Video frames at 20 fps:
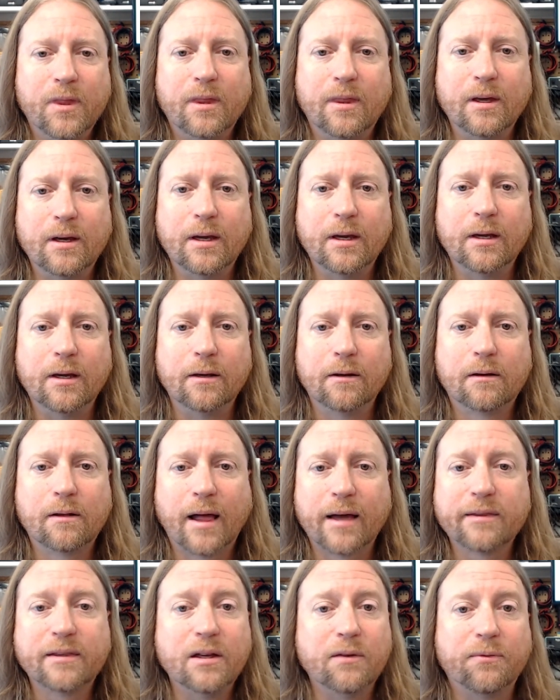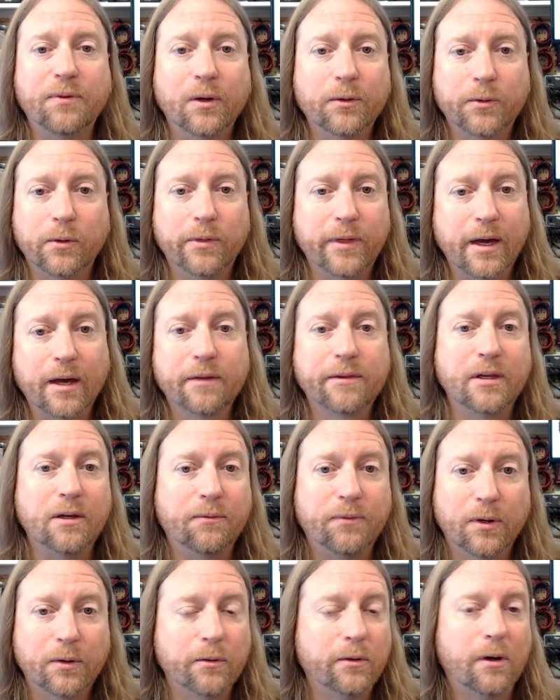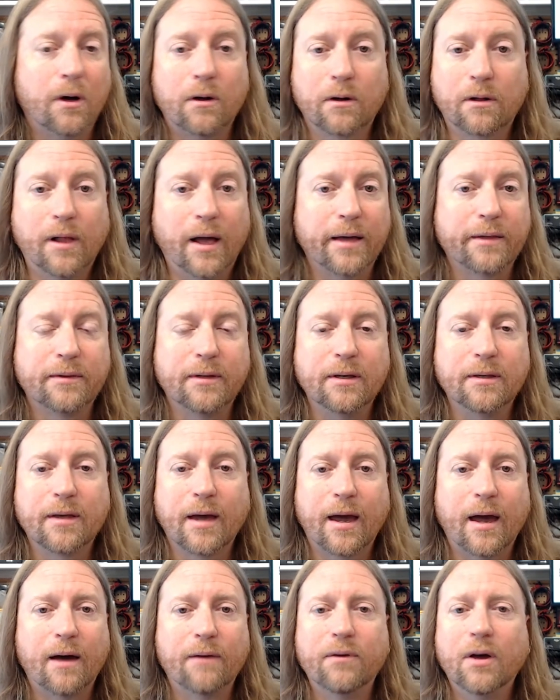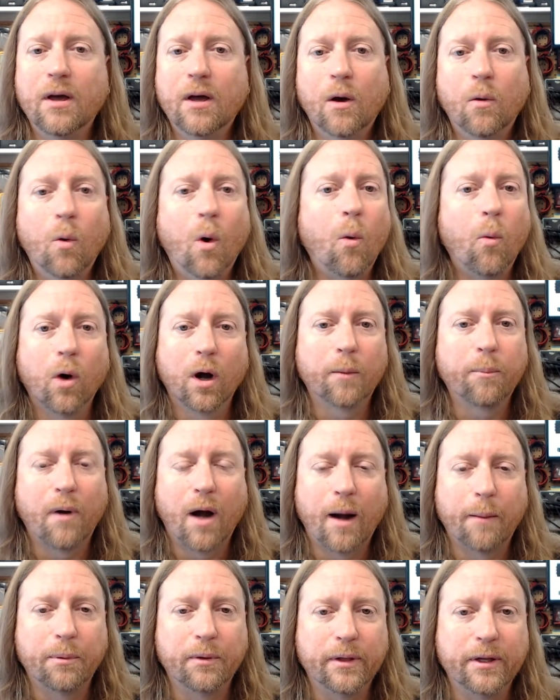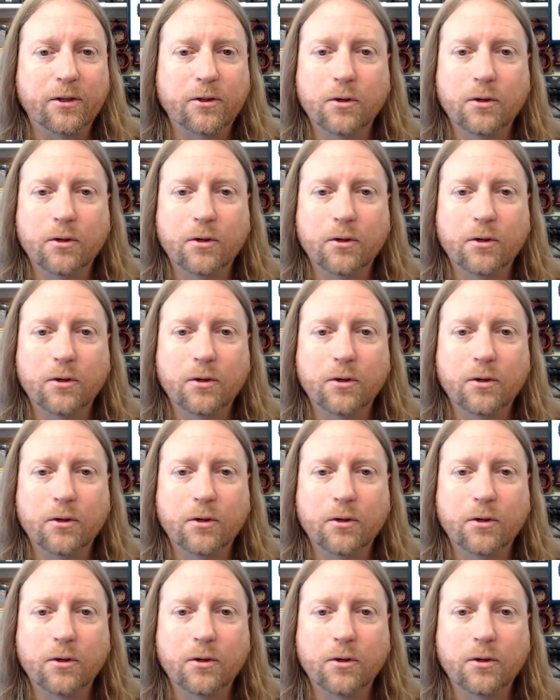the Class D filter, the LC filter that all Class Ds have, won't work properly.